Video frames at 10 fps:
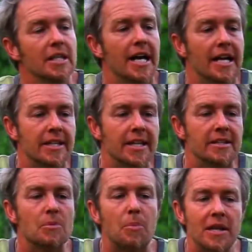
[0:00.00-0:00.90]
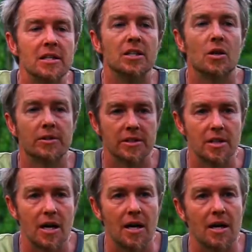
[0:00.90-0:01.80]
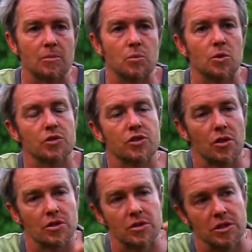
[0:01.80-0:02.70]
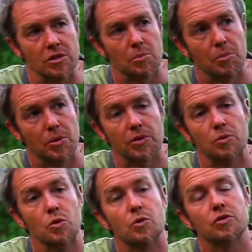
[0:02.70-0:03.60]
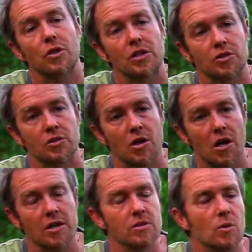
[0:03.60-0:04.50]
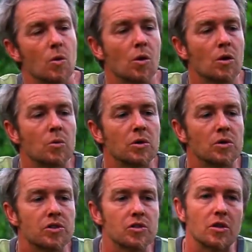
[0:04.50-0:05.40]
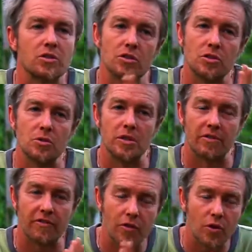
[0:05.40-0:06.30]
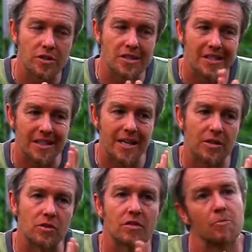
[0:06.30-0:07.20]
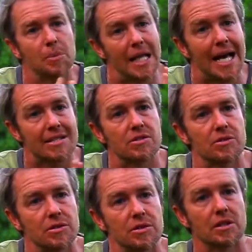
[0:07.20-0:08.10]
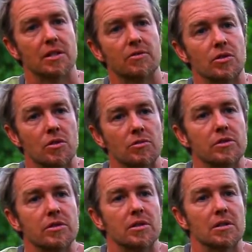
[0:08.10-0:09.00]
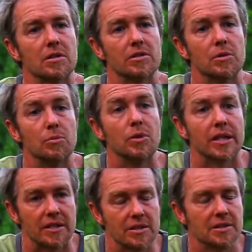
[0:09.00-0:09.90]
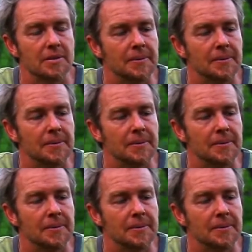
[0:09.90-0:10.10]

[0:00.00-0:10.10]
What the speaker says: And then depending on the time, we'll start to either put the roof structure on, or we'll start to do the first layer of plaster to cover over the bricks.